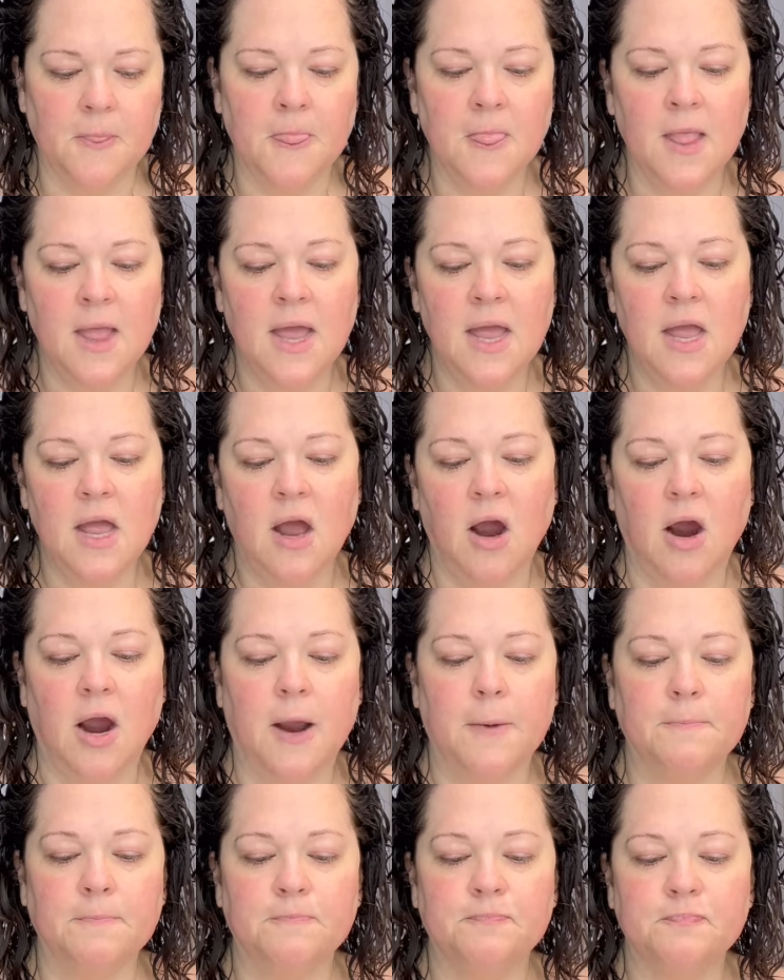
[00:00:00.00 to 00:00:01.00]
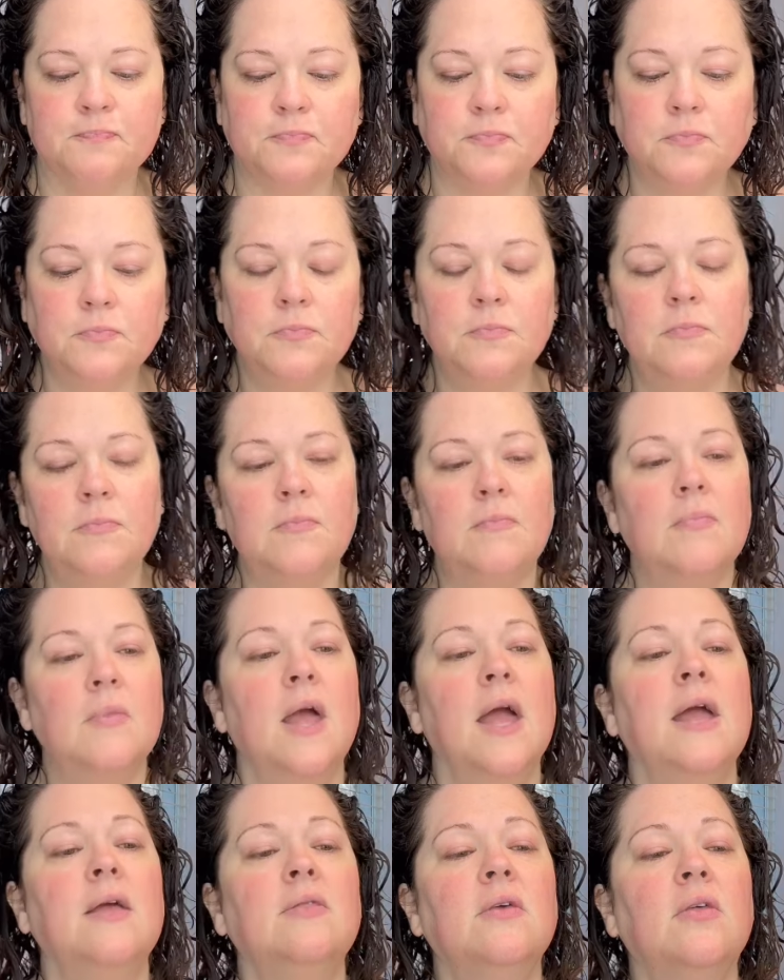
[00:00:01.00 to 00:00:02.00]
All right.
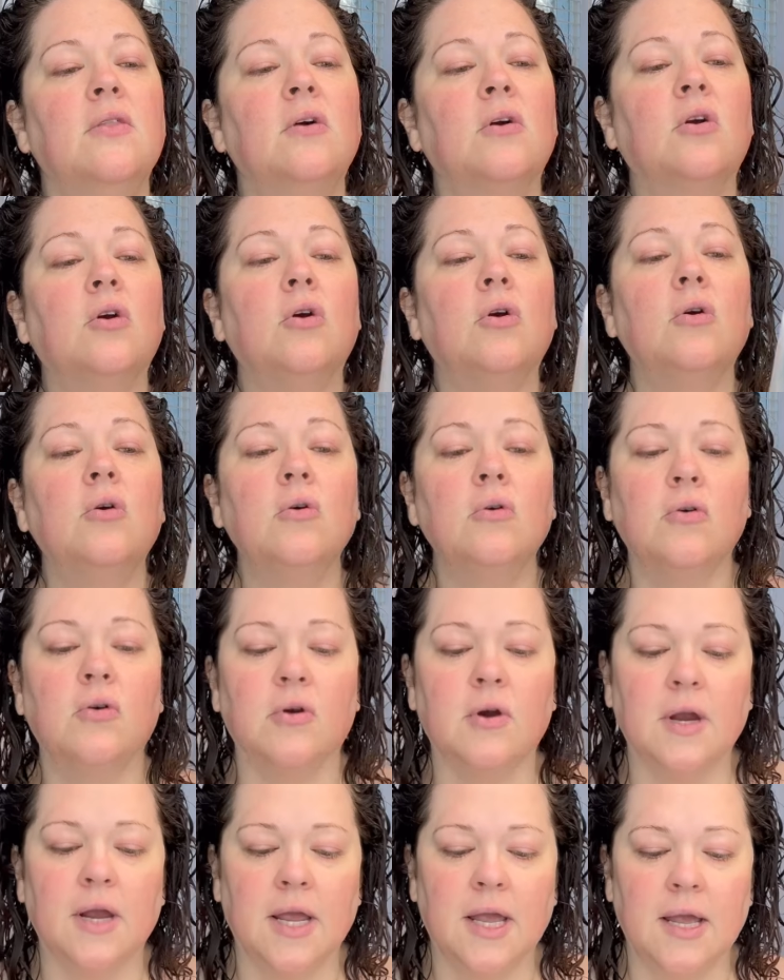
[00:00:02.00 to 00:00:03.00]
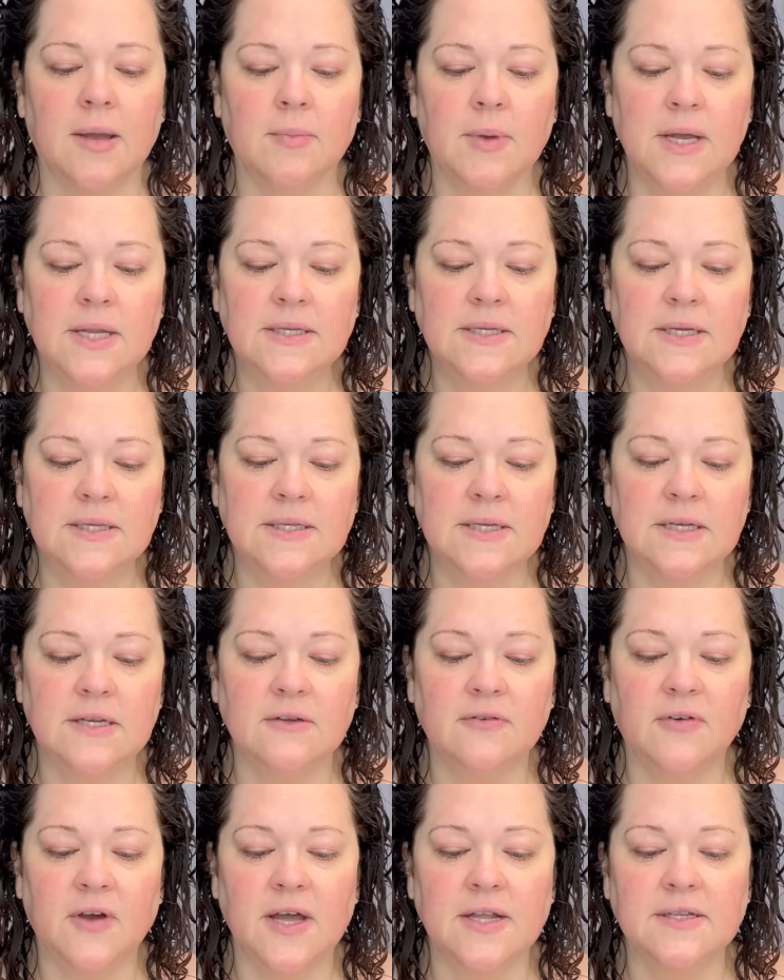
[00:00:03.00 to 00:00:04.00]
And then the curl cream, it says it
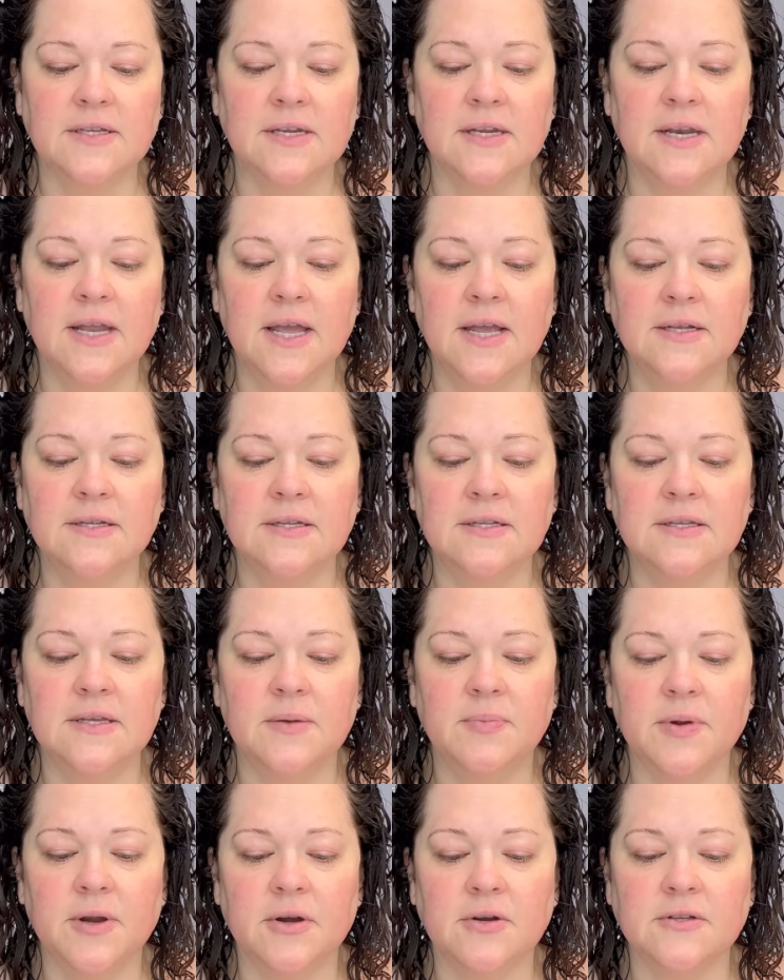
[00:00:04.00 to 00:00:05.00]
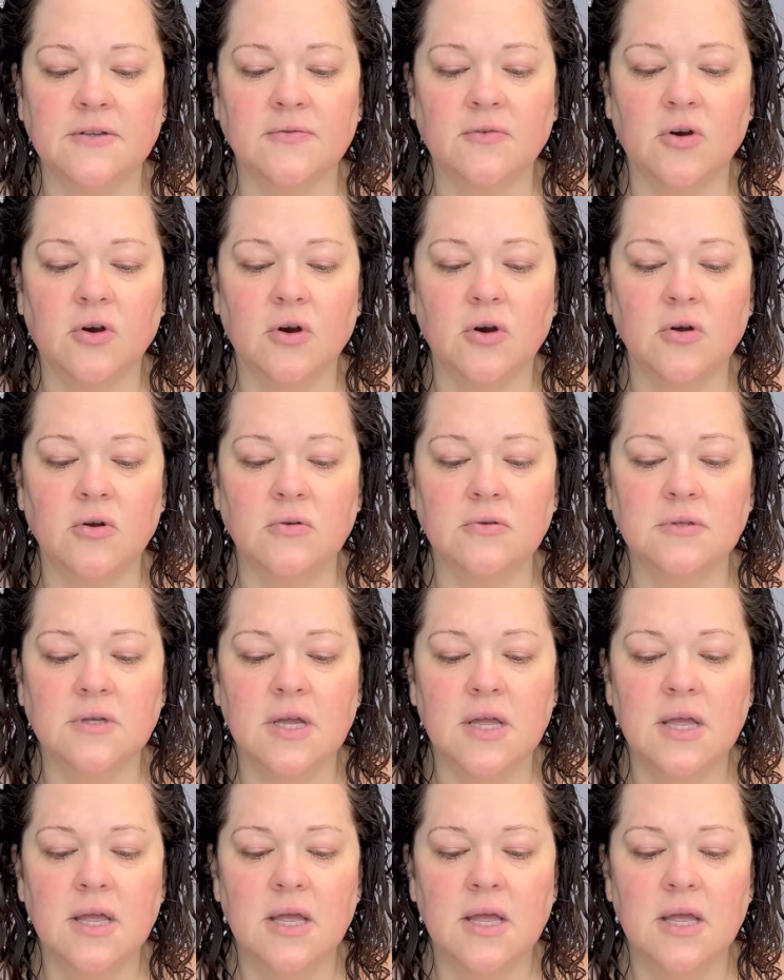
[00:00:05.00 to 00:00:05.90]
defines and enhances the appearance of curls.